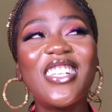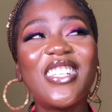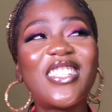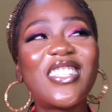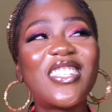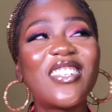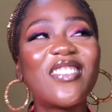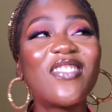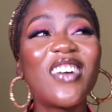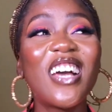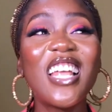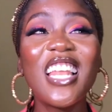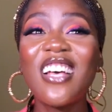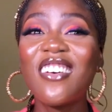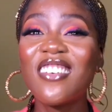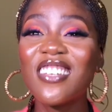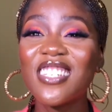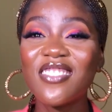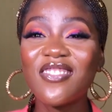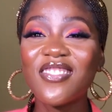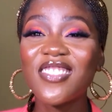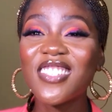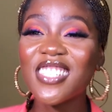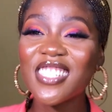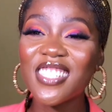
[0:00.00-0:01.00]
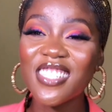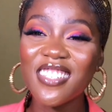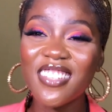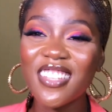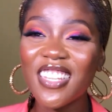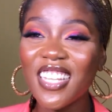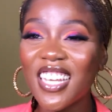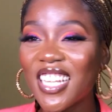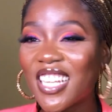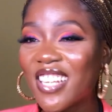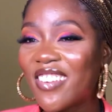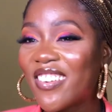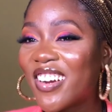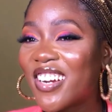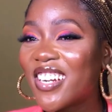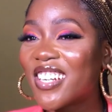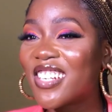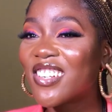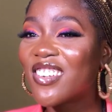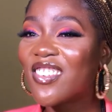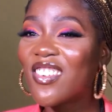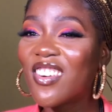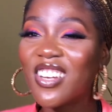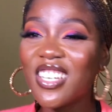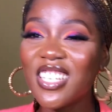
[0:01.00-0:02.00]
So when I was mostly there, they were already
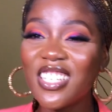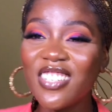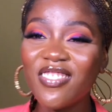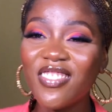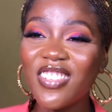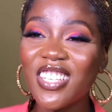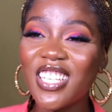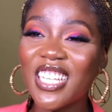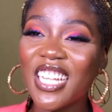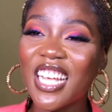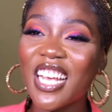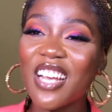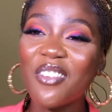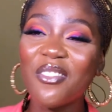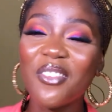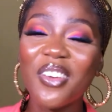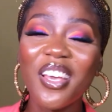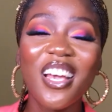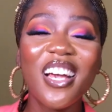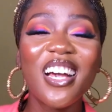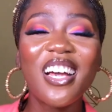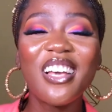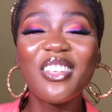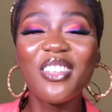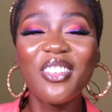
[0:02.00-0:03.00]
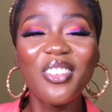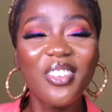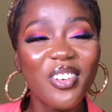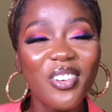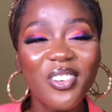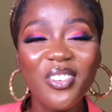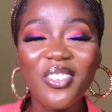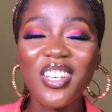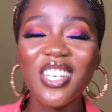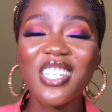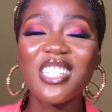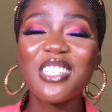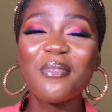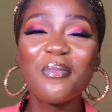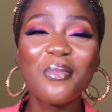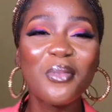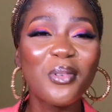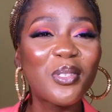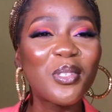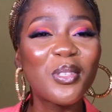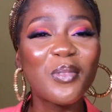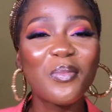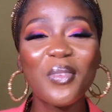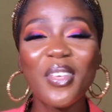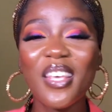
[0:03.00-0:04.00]
calling me like, "Where are you? You're
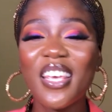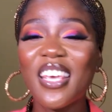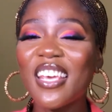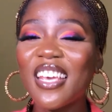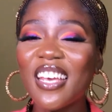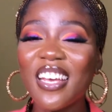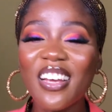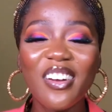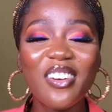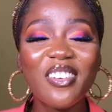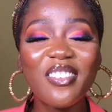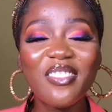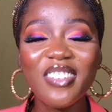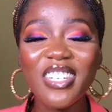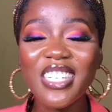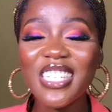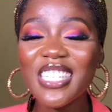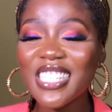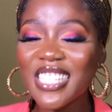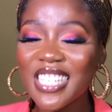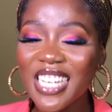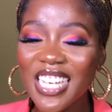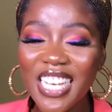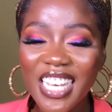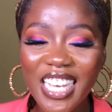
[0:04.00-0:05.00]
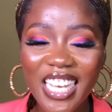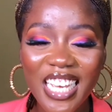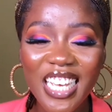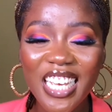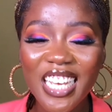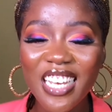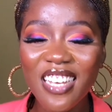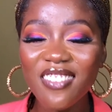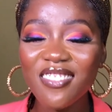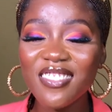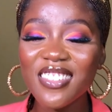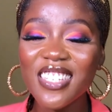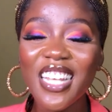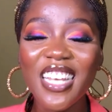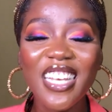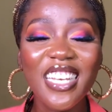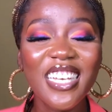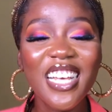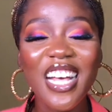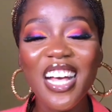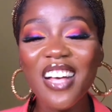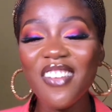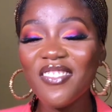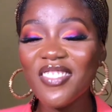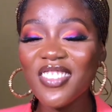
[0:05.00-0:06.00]
supposed to be here already." I was like,
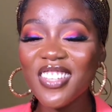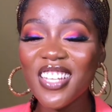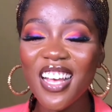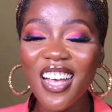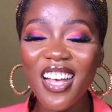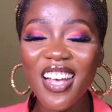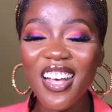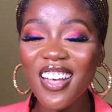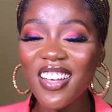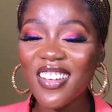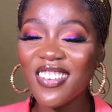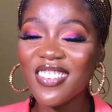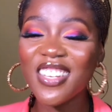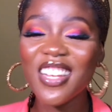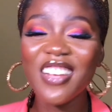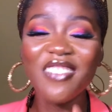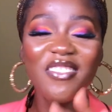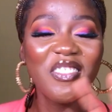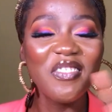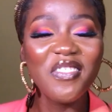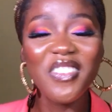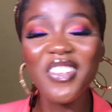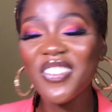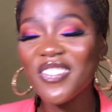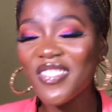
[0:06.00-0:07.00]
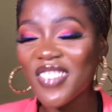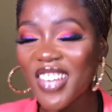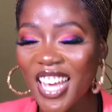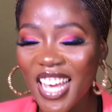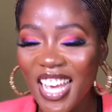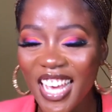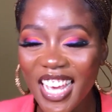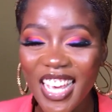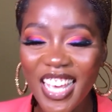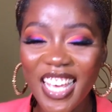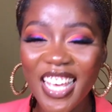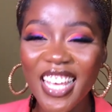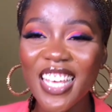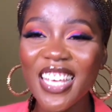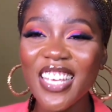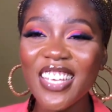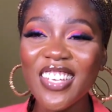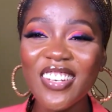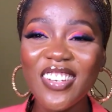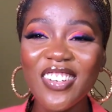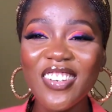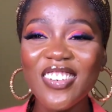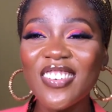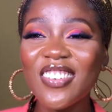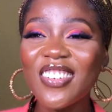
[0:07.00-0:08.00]
"Calm down. I'm on my way."
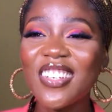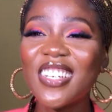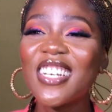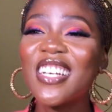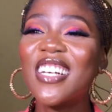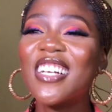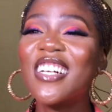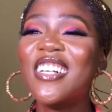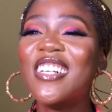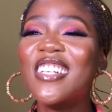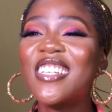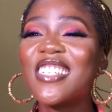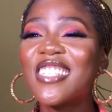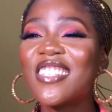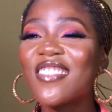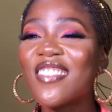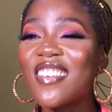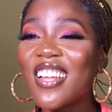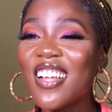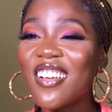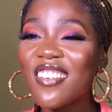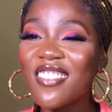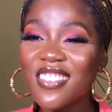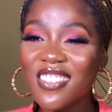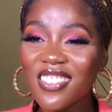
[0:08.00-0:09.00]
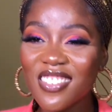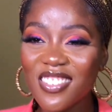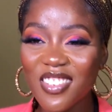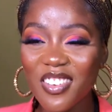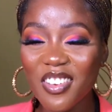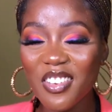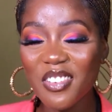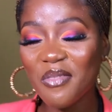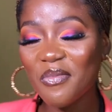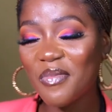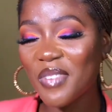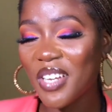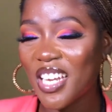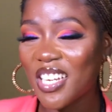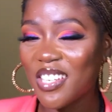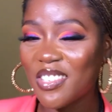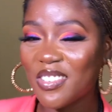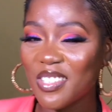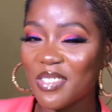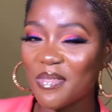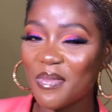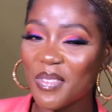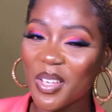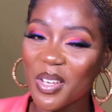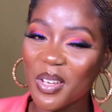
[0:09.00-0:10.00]
So when I was done buying
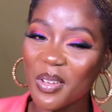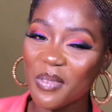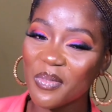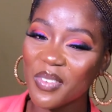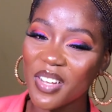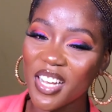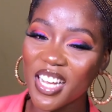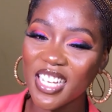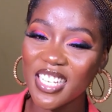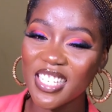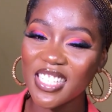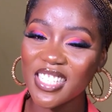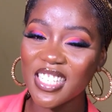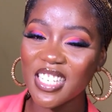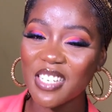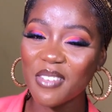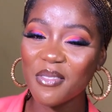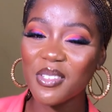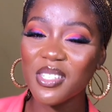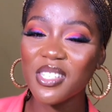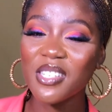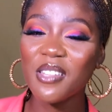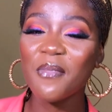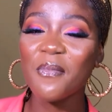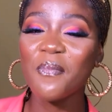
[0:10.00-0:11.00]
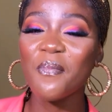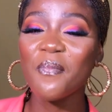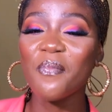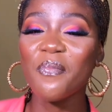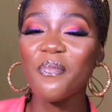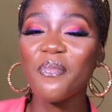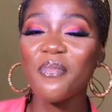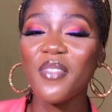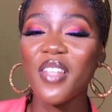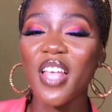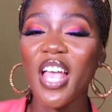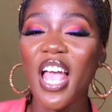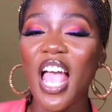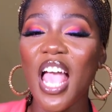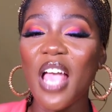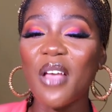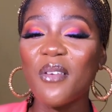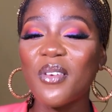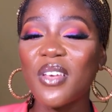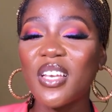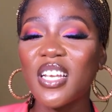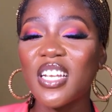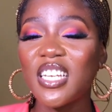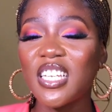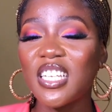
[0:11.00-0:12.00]
those makeup items, I
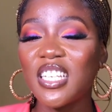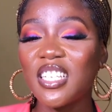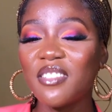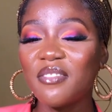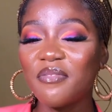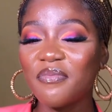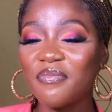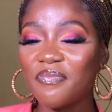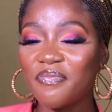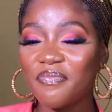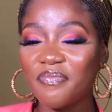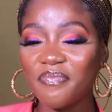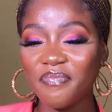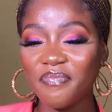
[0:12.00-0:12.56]
quickly